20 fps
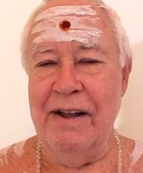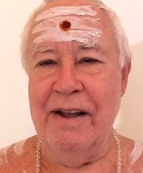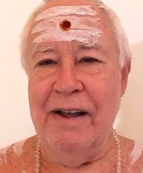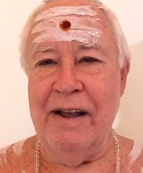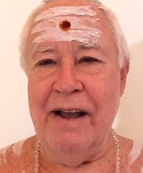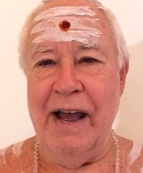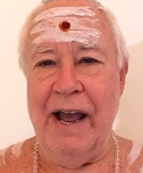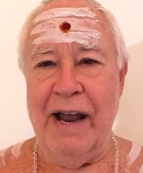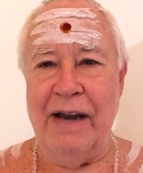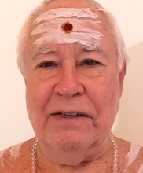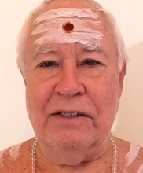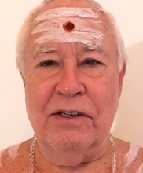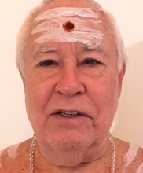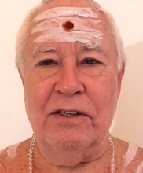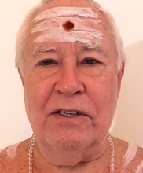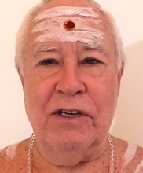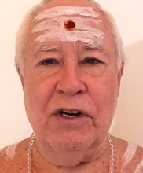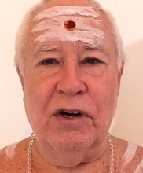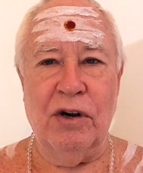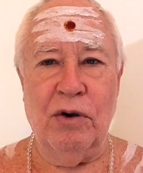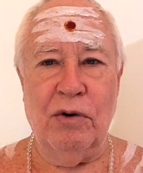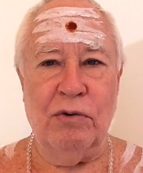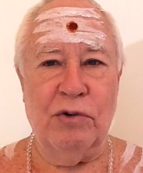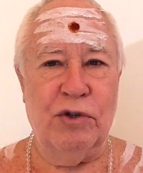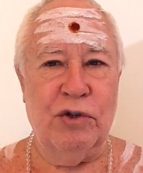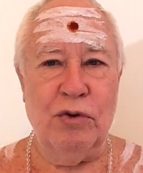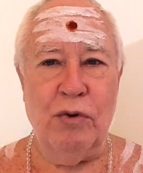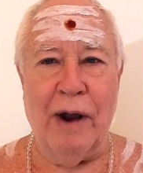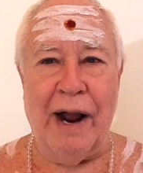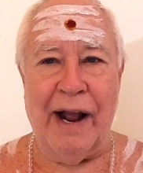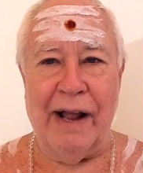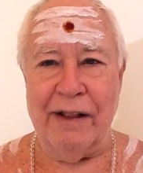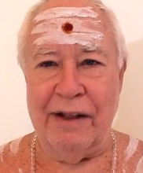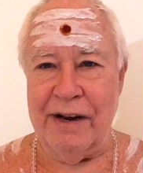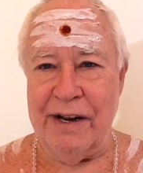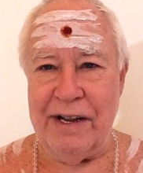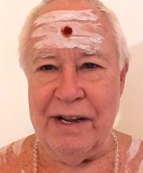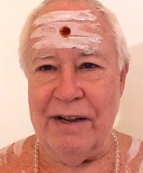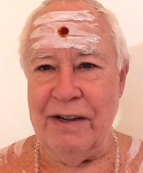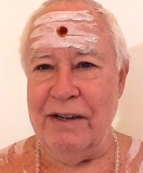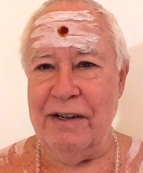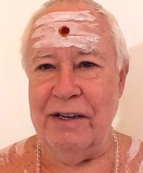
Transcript: and, you know, duality